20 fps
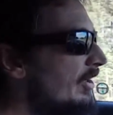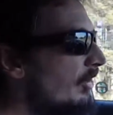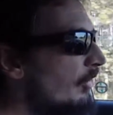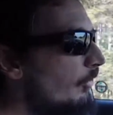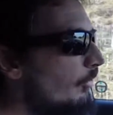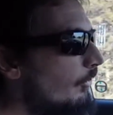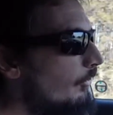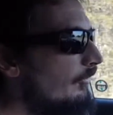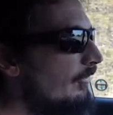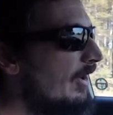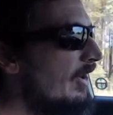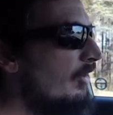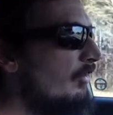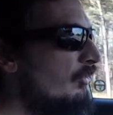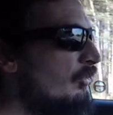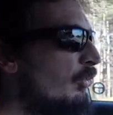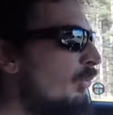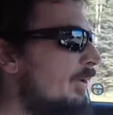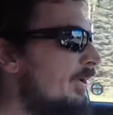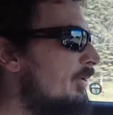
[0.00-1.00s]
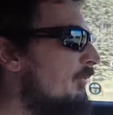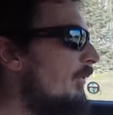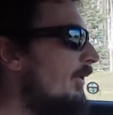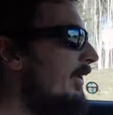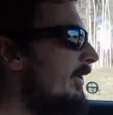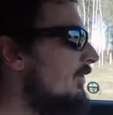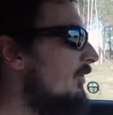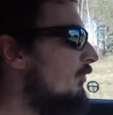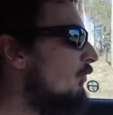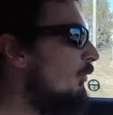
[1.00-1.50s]
know, around
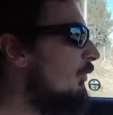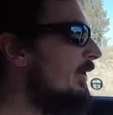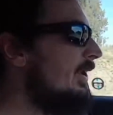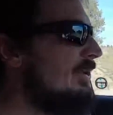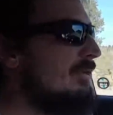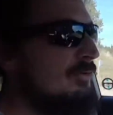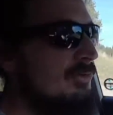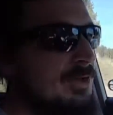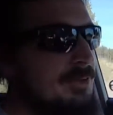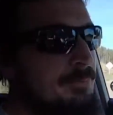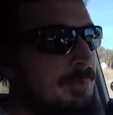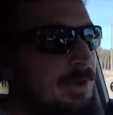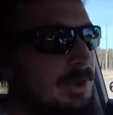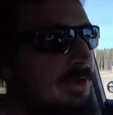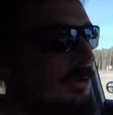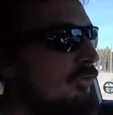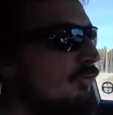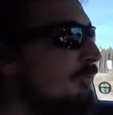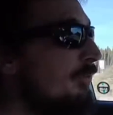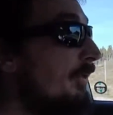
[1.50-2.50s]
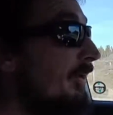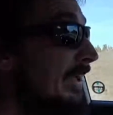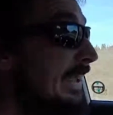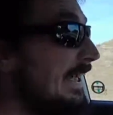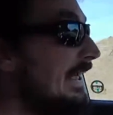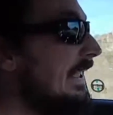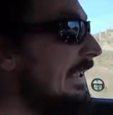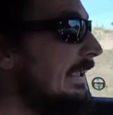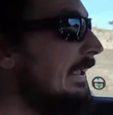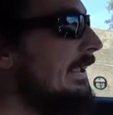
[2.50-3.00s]
21 to 23 miles per
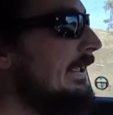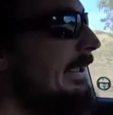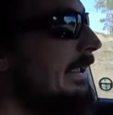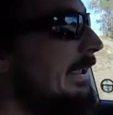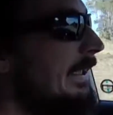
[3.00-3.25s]
gallon,